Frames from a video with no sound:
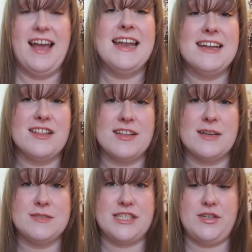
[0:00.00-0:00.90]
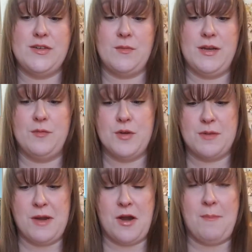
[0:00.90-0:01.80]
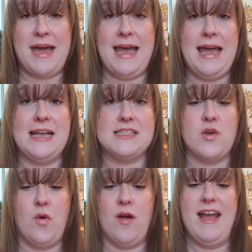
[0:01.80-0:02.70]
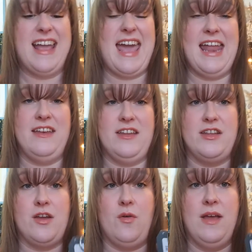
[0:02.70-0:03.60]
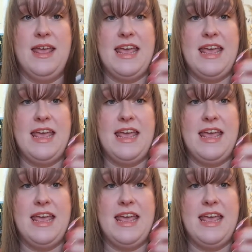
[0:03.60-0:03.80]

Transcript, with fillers: And I thought that was cute and we could put them on our bags or again, you know,